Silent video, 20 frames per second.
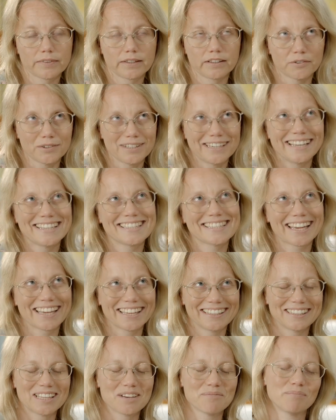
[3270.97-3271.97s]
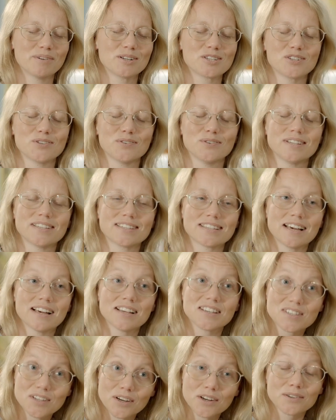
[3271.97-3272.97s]
No, late Second Temple Jewish
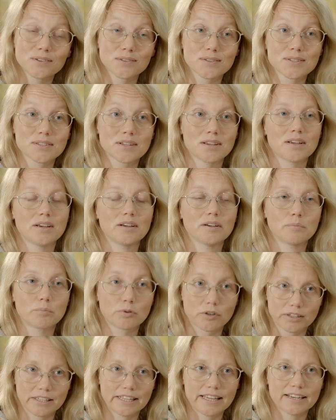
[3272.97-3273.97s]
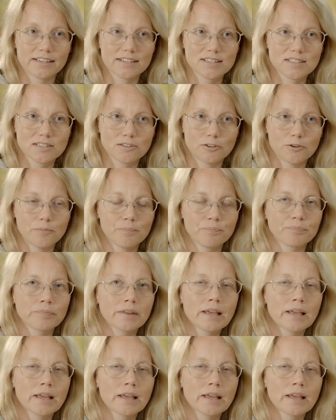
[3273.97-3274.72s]
circles circles broadly understood.